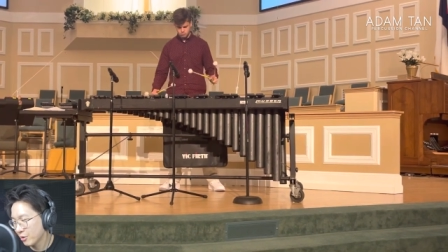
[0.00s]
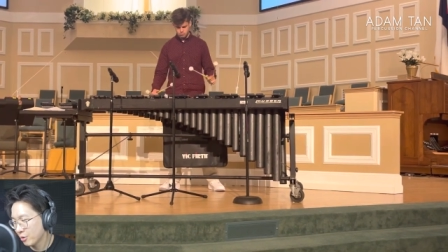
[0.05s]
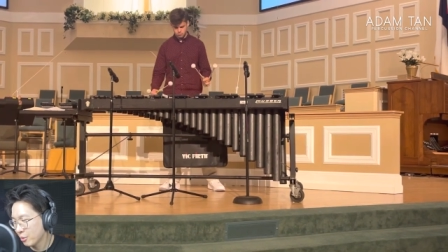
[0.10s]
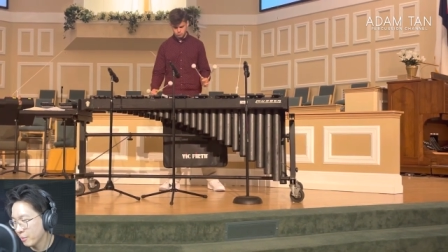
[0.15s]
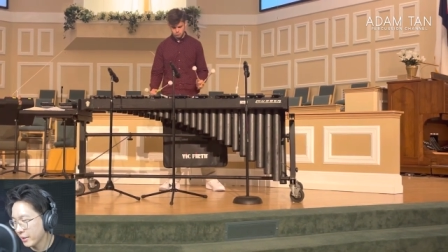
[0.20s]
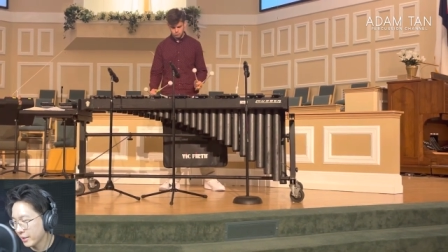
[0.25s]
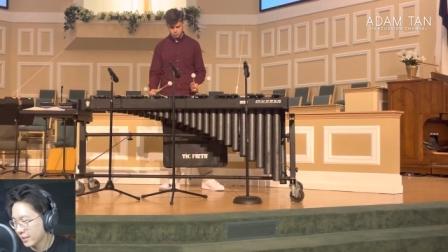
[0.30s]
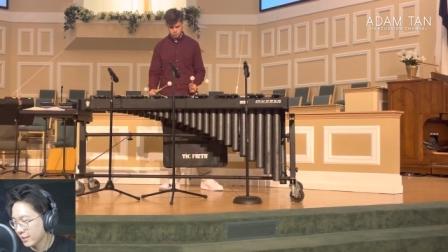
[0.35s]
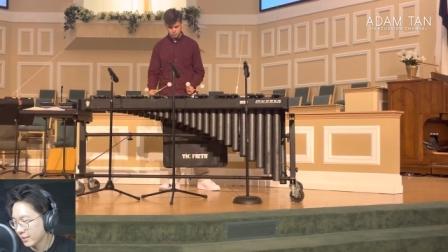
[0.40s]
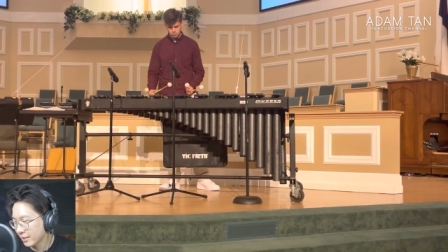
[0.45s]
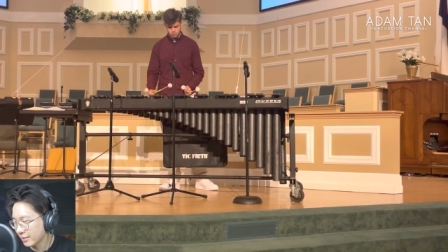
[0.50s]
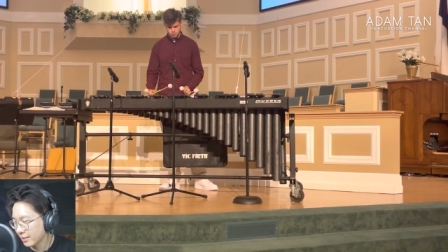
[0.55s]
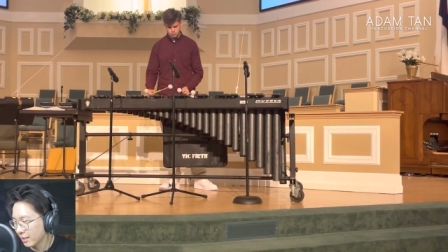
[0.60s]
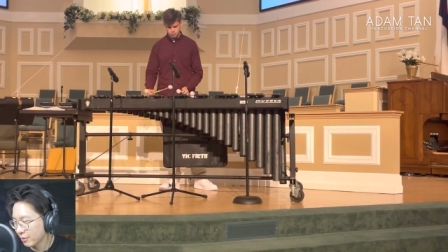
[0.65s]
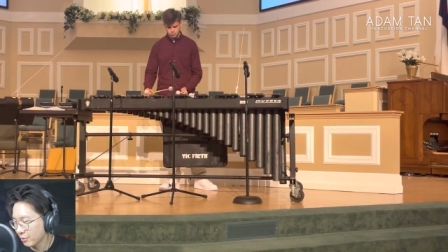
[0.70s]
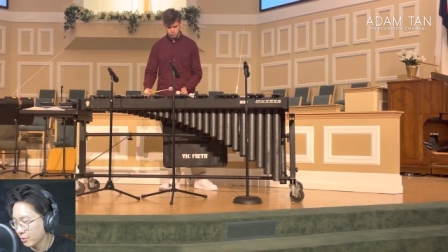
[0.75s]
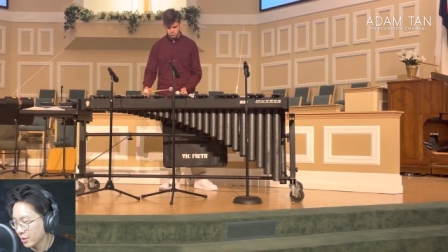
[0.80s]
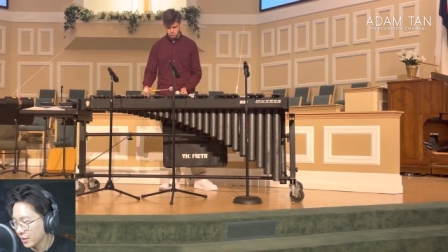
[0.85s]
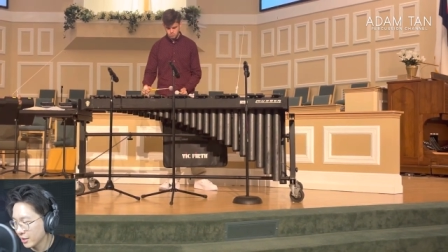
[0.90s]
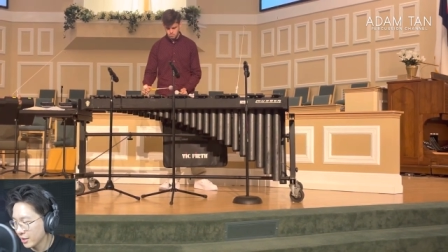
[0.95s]
You're making it
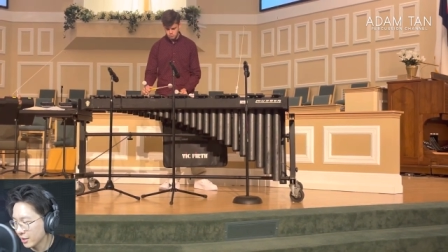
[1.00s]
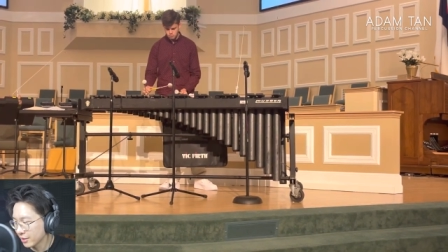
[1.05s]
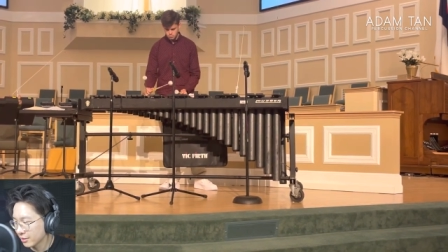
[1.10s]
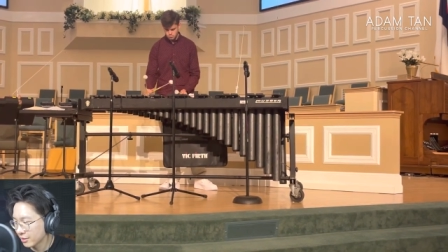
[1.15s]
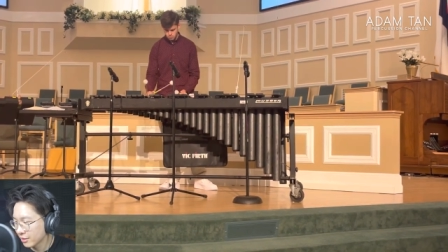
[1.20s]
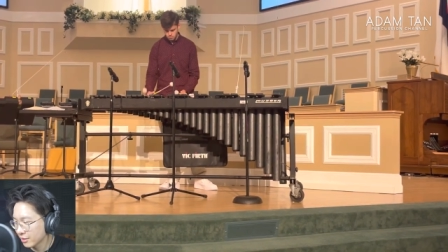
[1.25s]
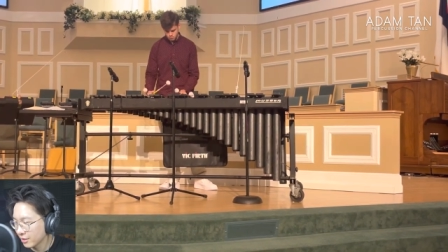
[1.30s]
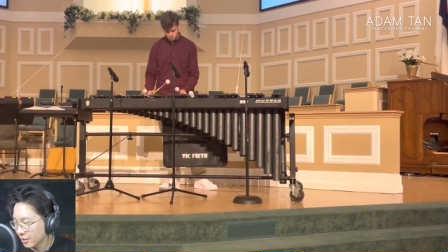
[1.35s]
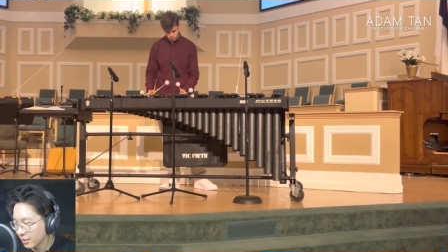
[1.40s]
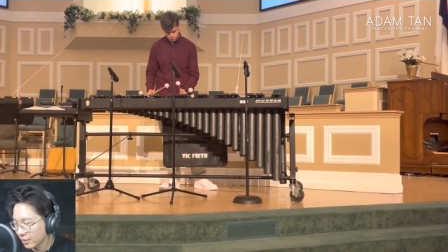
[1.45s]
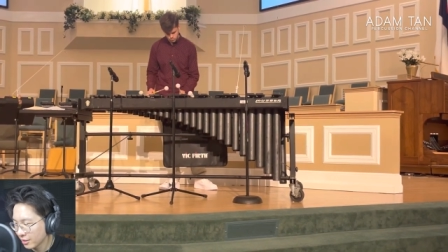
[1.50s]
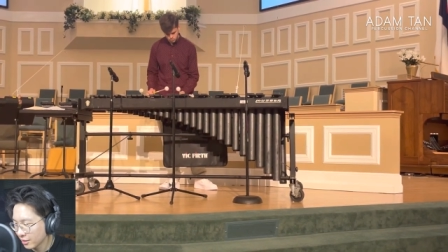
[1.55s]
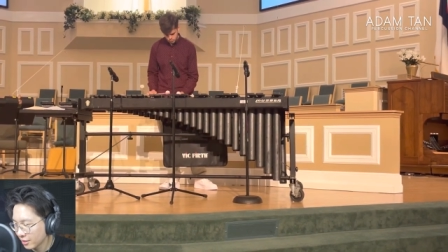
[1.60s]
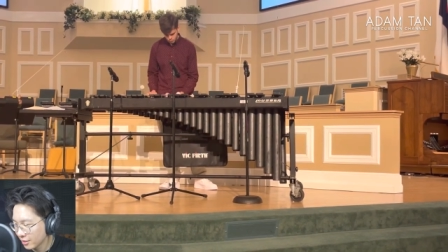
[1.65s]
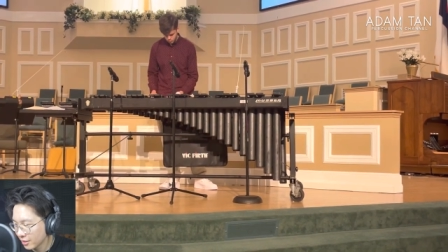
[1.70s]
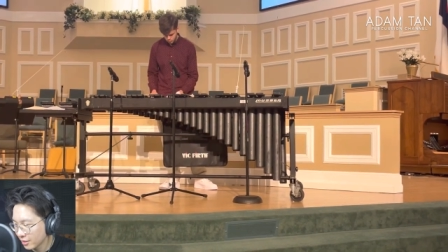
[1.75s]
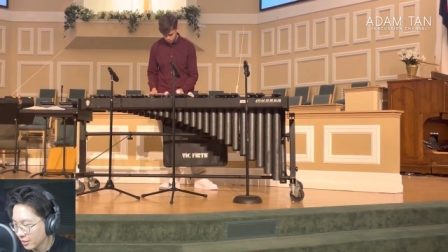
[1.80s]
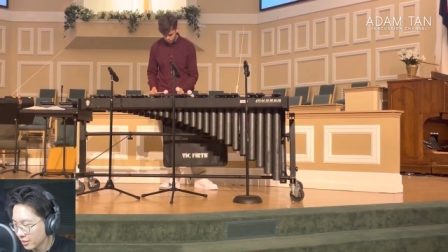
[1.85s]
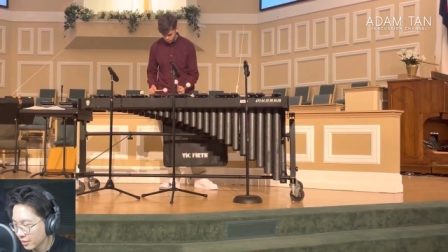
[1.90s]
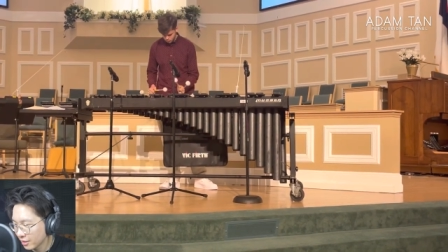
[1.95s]
sound really nice.
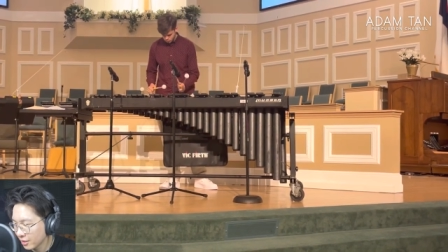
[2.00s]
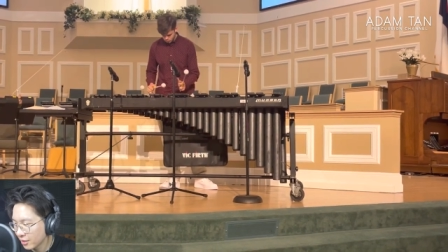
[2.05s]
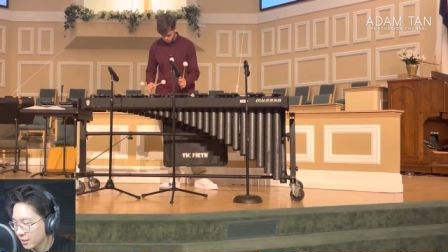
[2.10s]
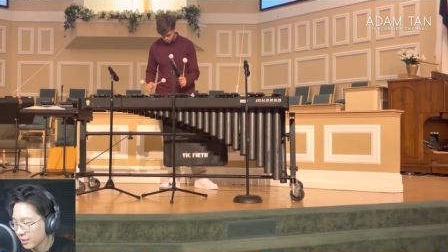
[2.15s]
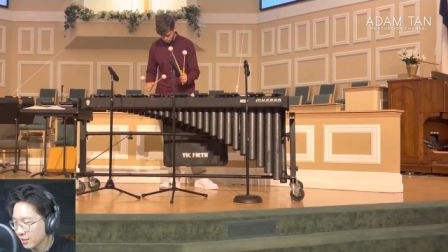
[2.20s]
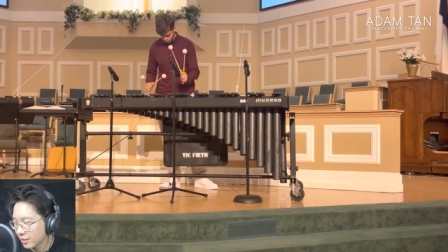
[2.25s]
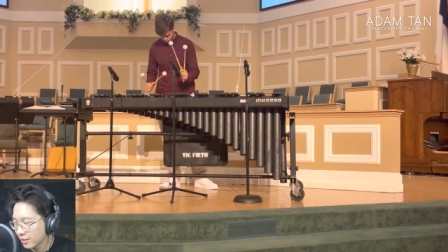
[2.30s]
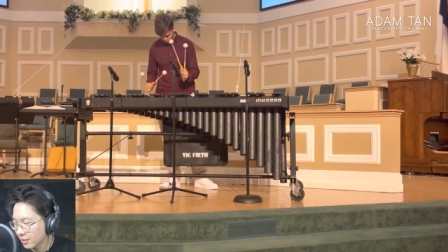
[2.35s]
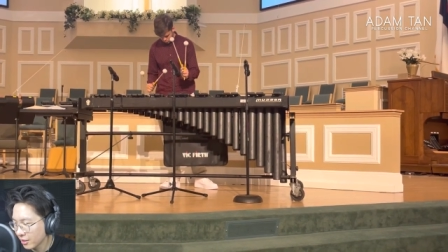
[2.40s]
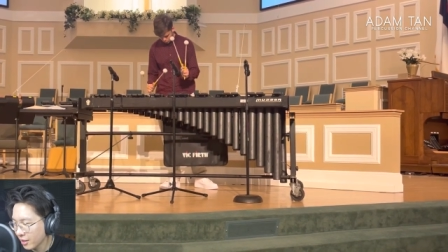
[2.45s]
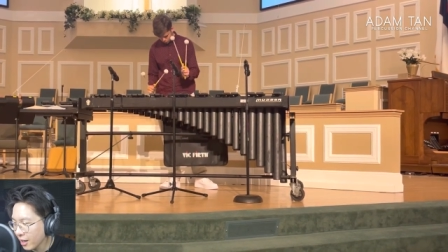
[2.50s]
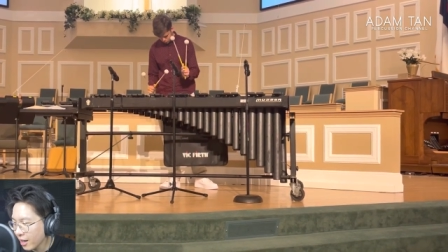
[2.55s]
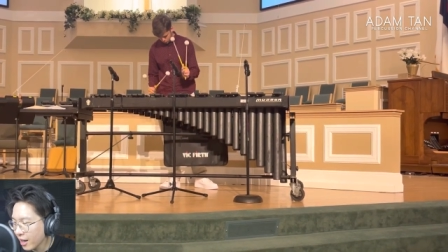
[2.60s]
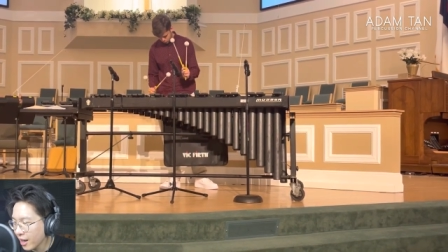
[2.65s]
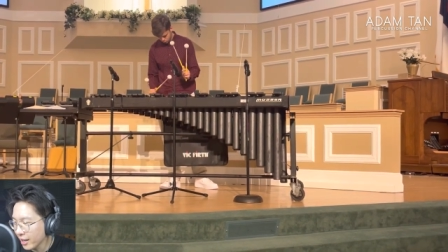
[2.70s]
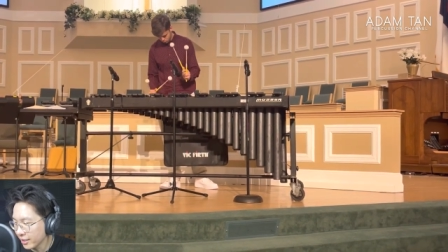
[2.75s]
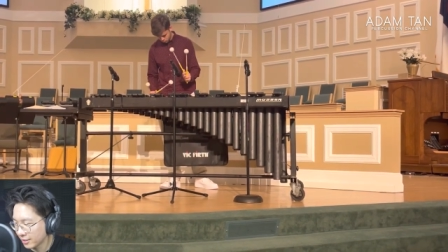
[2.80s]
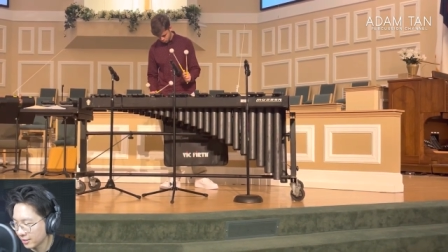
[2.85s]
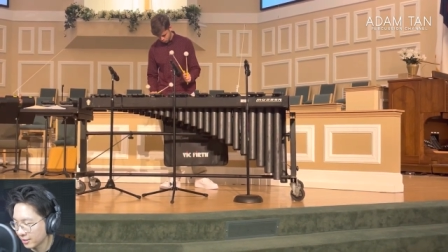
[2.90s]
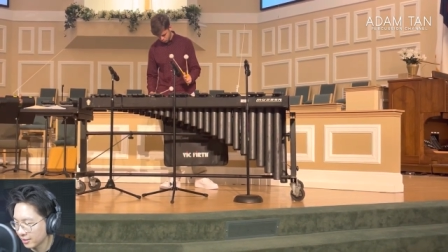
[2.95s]

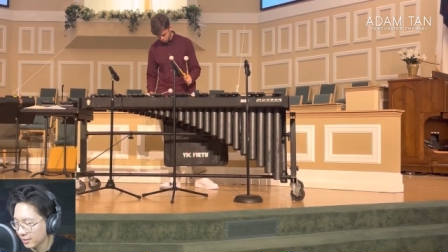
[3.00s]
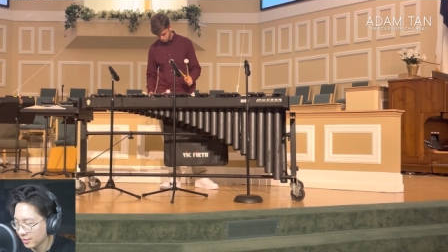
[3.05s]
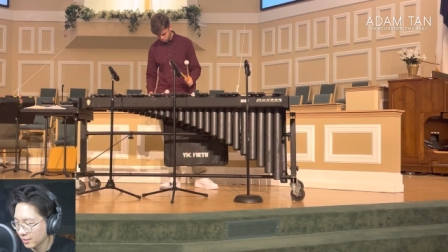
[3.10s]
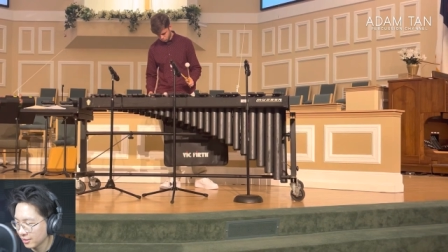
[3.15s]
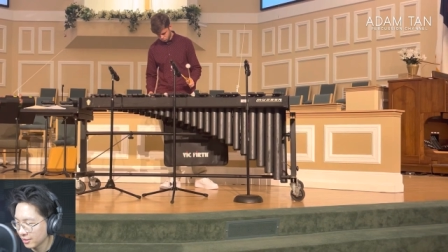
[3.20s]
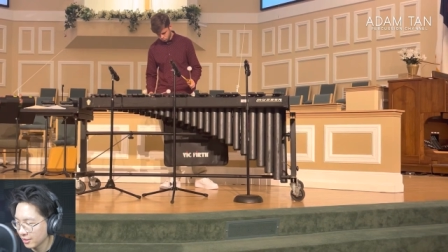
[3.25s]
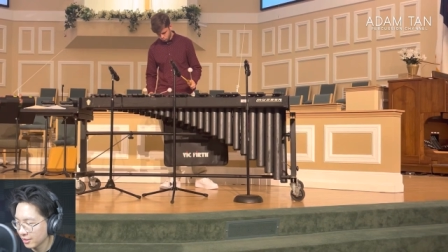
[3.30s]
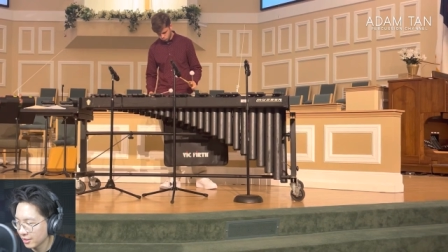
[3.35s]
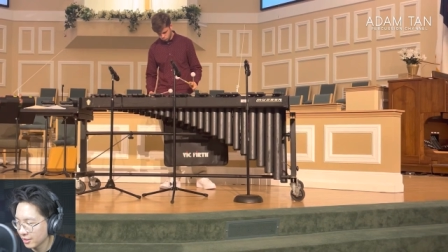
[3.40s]
Nice!